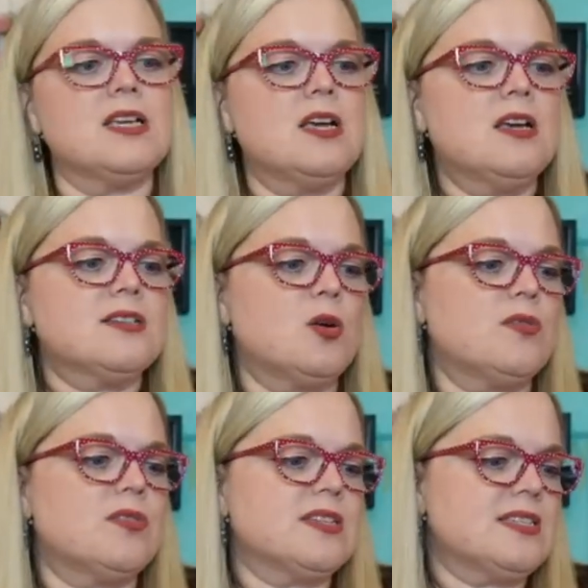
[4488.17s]
So
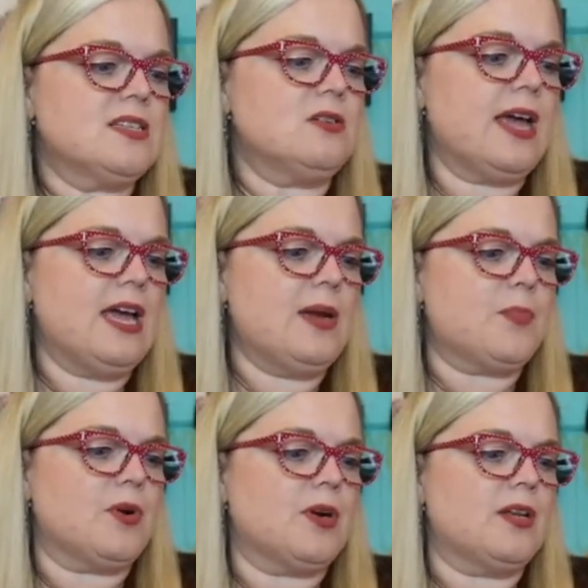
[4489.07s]
the silk
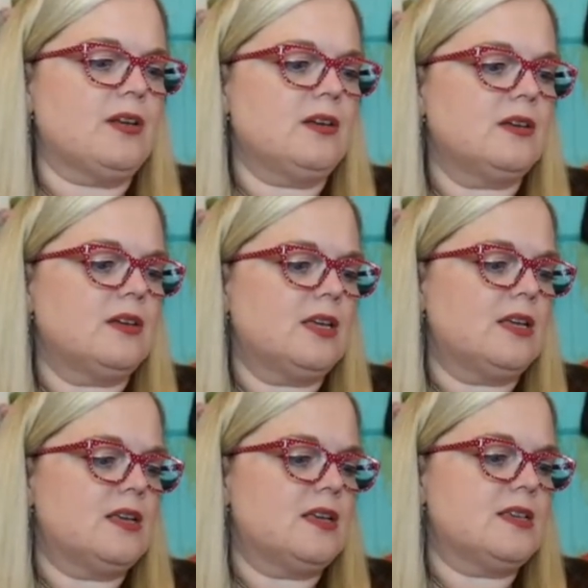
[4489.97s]
apron
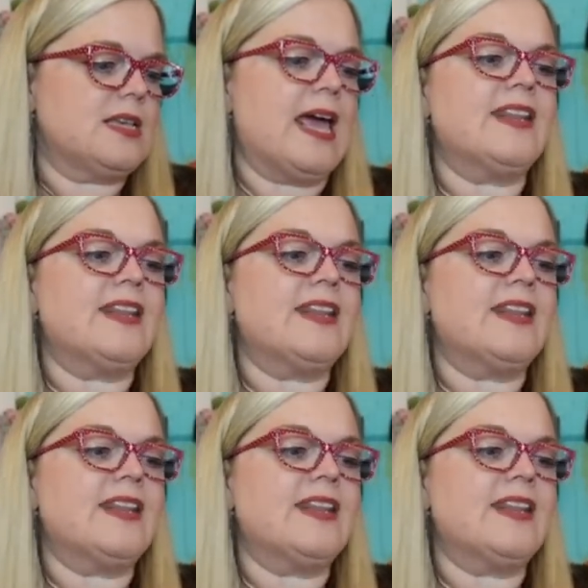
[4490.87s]
is, and